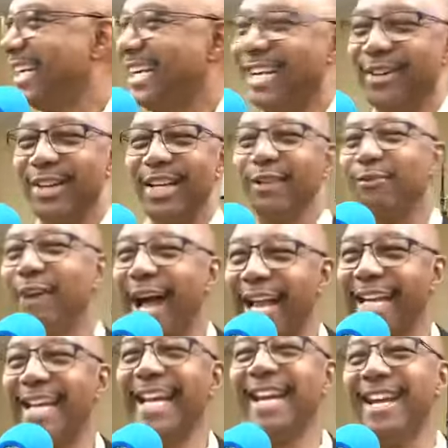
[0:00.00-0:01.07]
if, if I
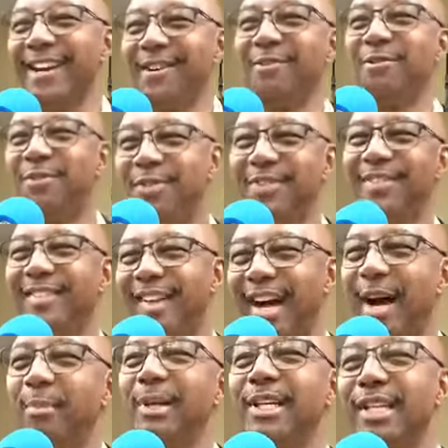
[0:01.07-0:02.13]
live, I'm
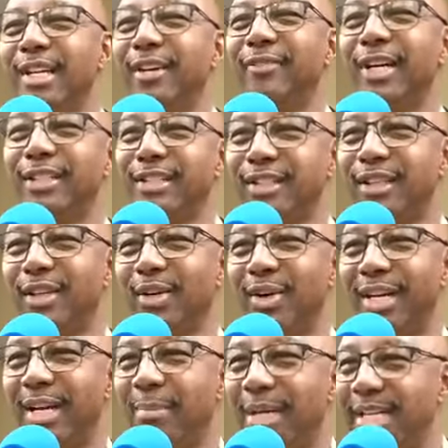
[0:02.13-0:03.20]
going to live unto the Lord.
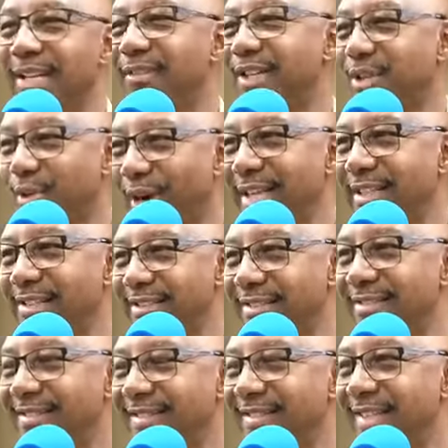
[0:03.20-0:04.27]
I'm going to live in Christ.
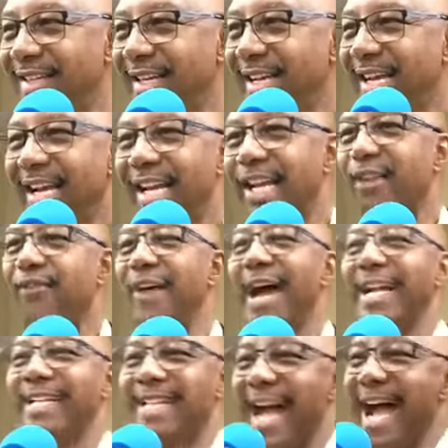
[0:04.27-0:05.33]
If
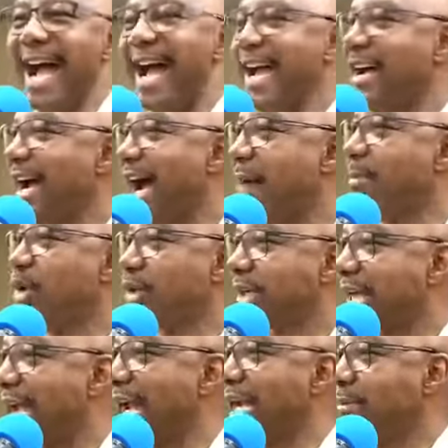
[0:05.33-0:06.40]
I die, I'm going to
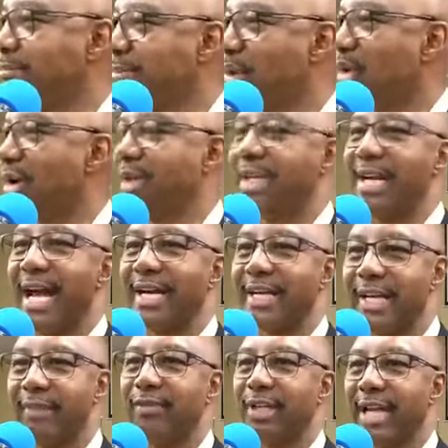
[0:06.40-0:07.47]
gain more than I
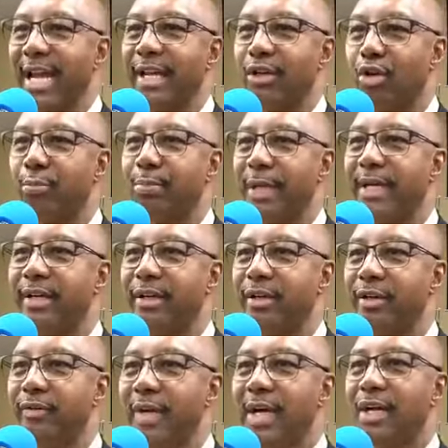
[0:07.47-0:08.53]
could ever gain on planet
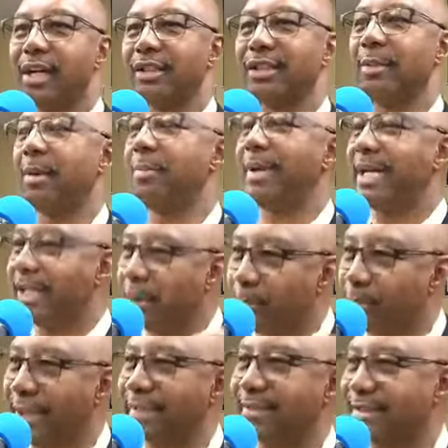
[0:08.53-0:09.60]
Earth because I'm going to be in the
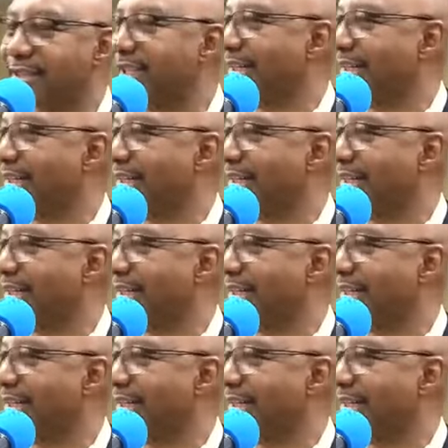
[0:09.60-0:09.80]
presence of